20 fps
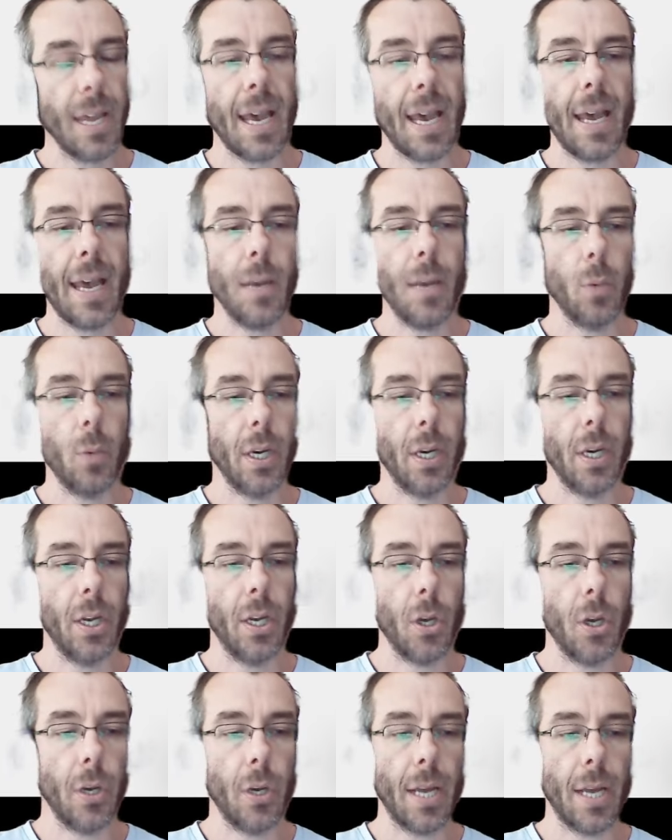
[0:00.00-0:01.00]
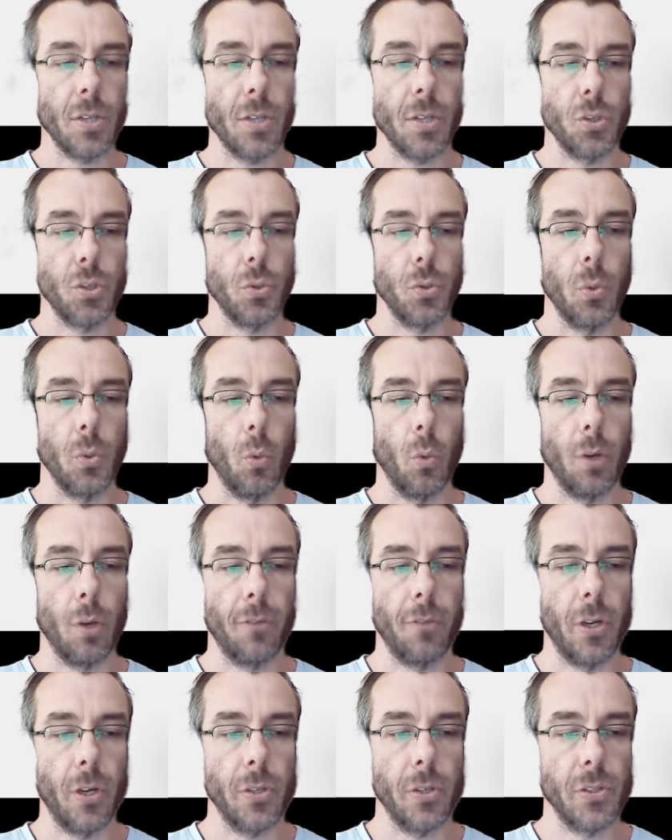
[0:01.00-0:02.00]
and we're going to go down to
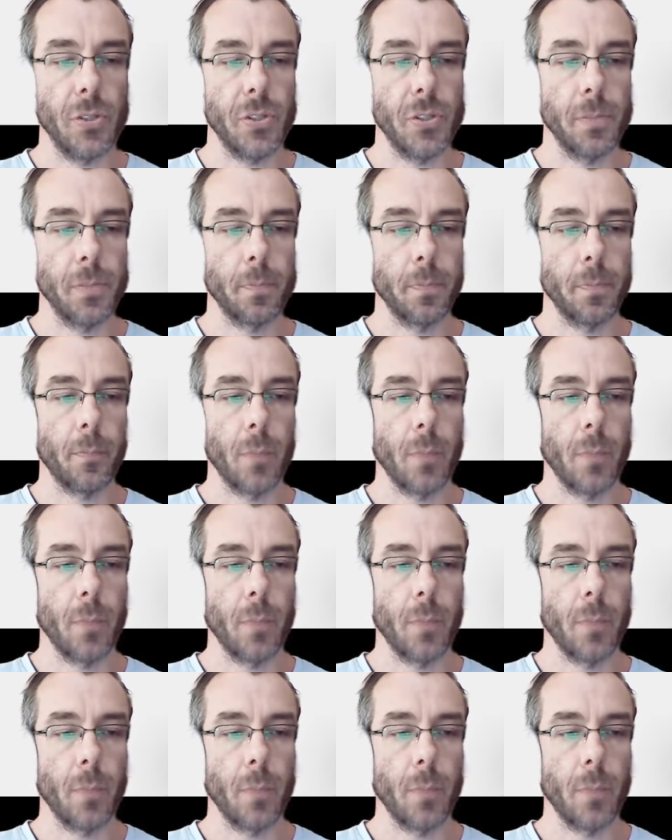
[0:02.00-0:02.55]
workflows.